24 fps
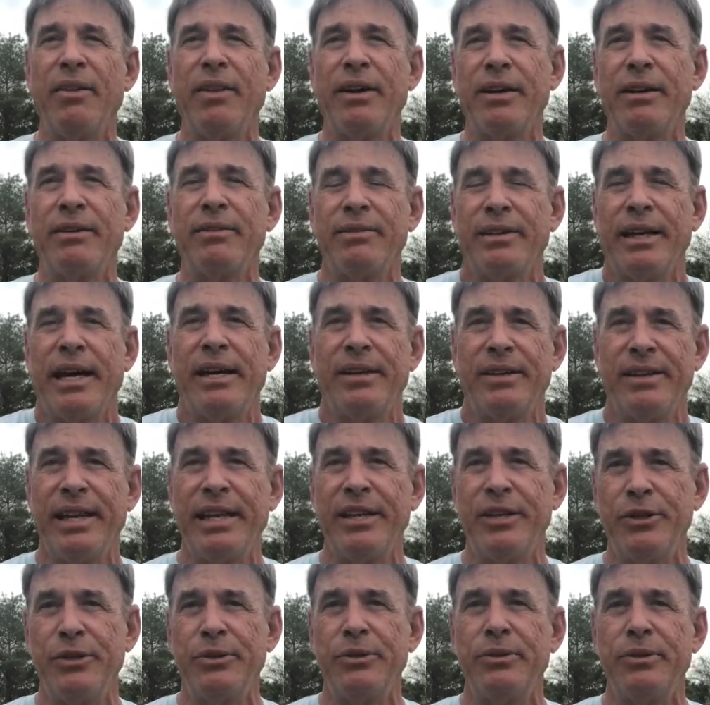They
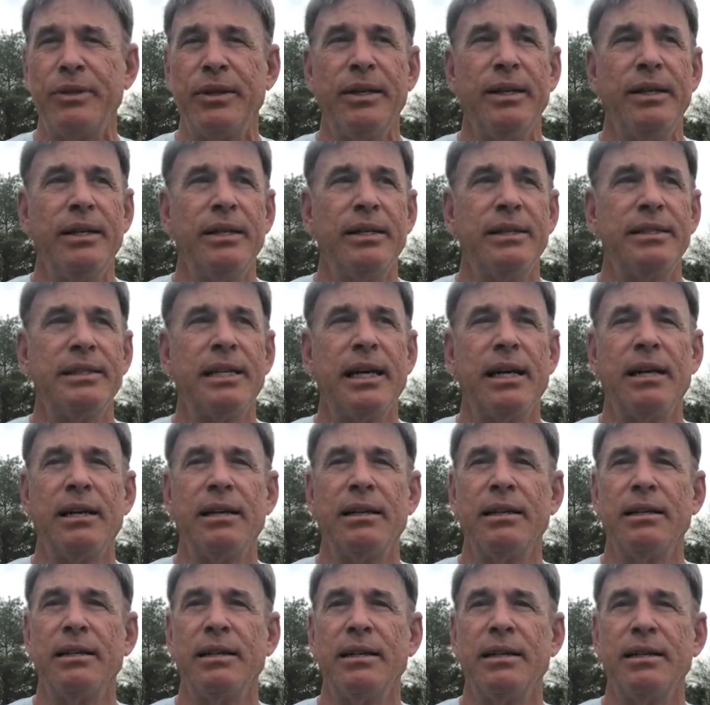do
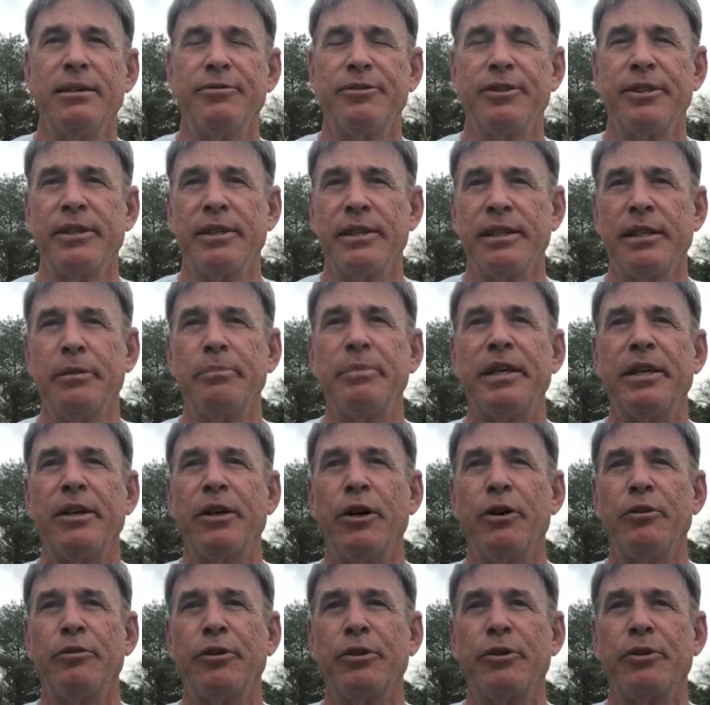sell for a little bit
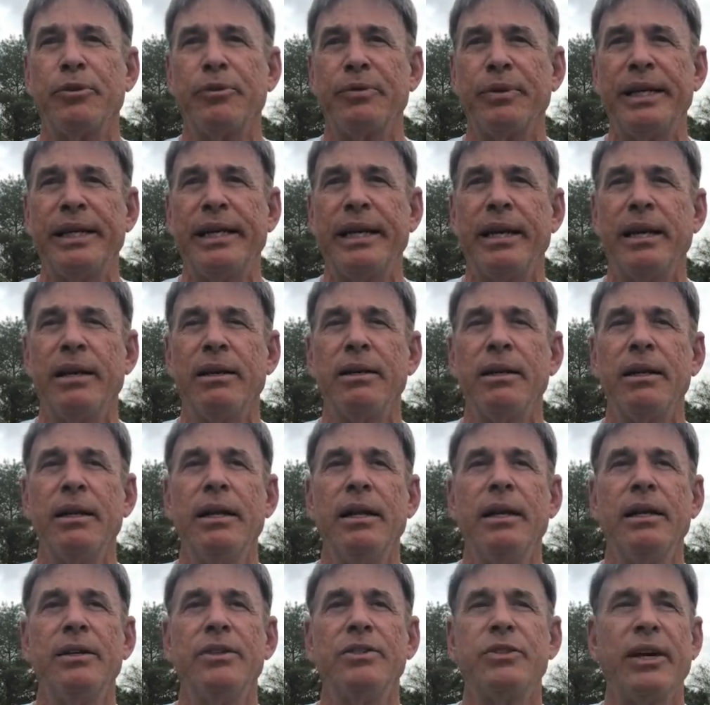over retail.
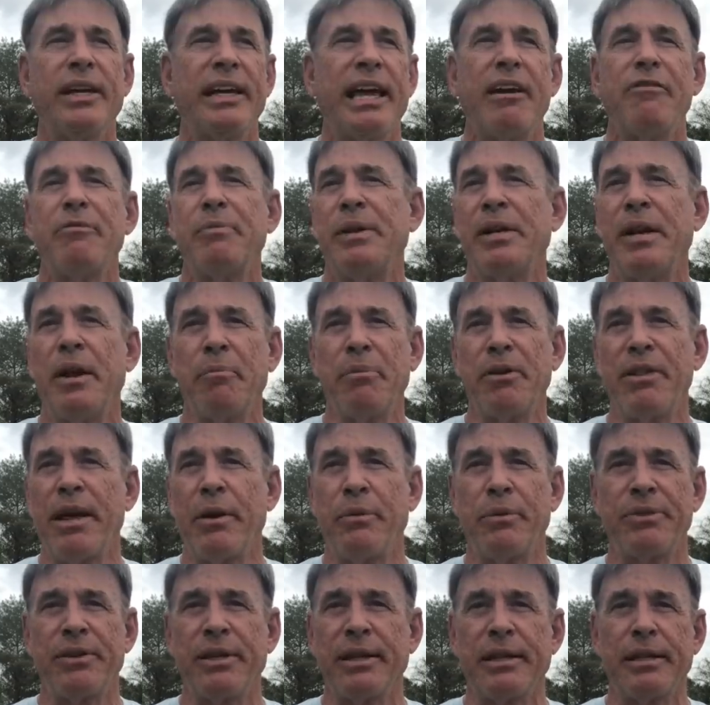So I gave him a number
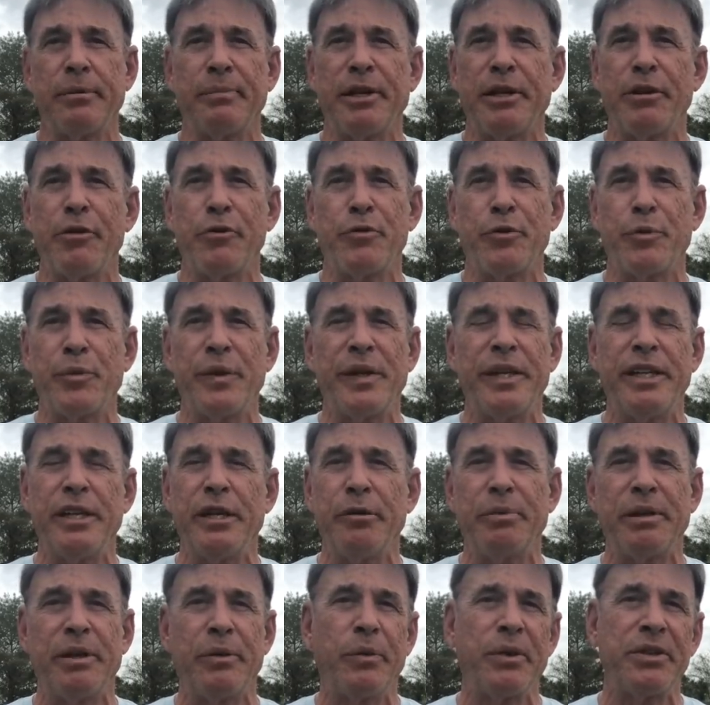that was a little bit over
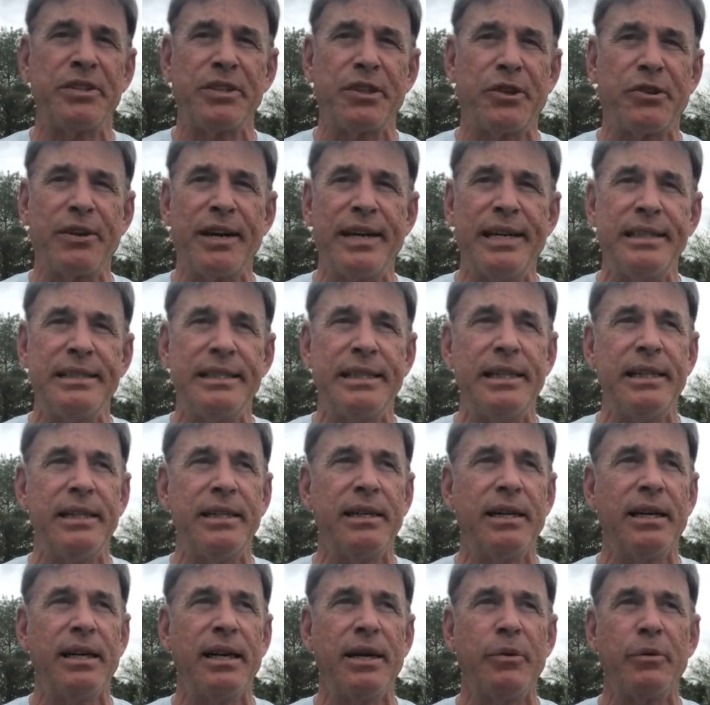retail, but it wasn't crazy.
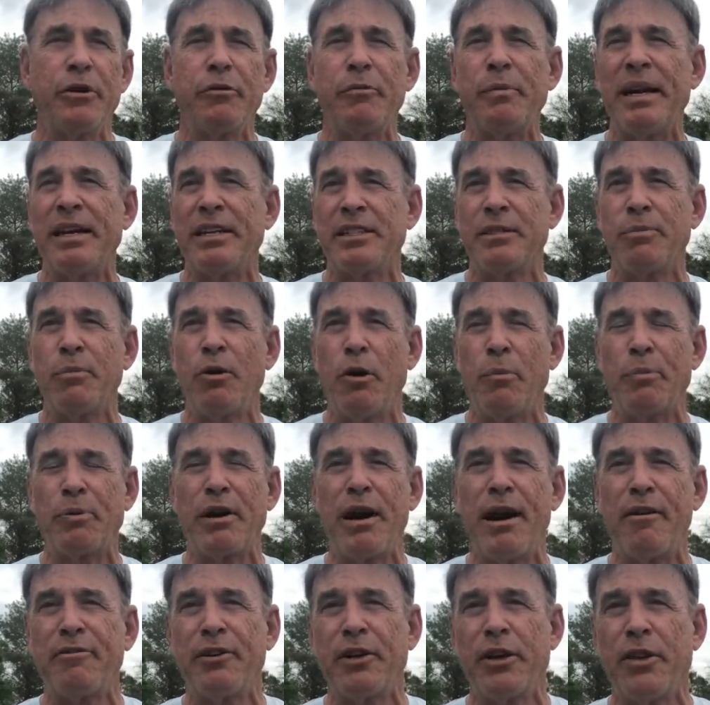I would have made a small
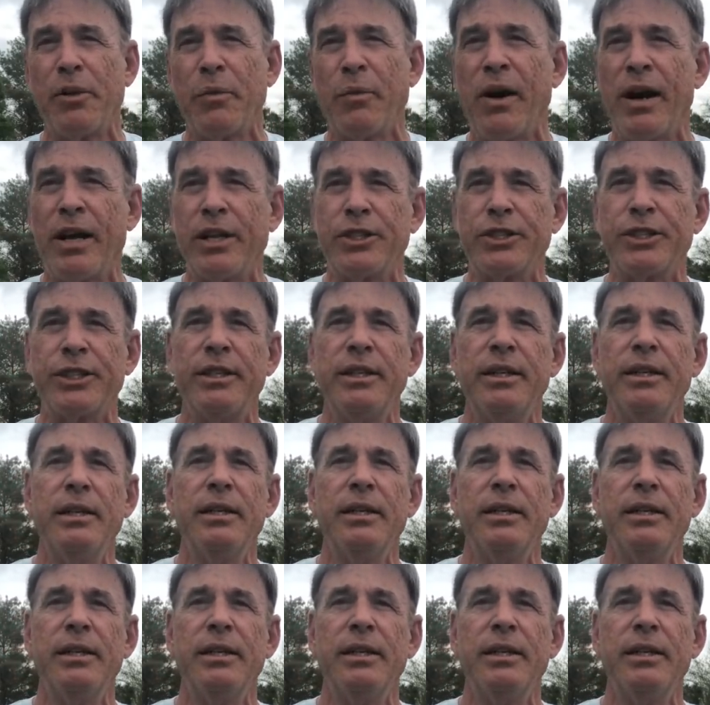profit on the watch.